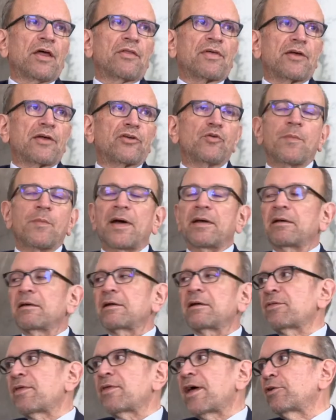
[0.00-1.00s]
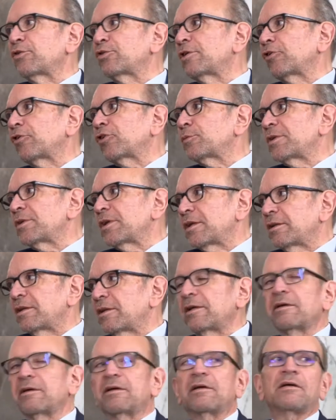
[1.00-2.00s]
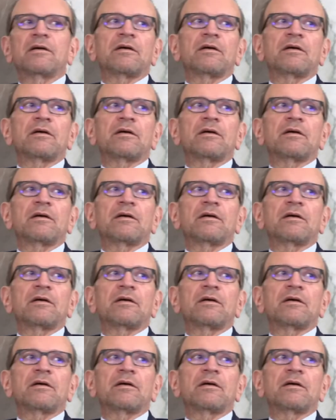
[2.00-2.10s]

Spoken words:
Thank you, Mike, and thank you, Dr. Bin-Hindi.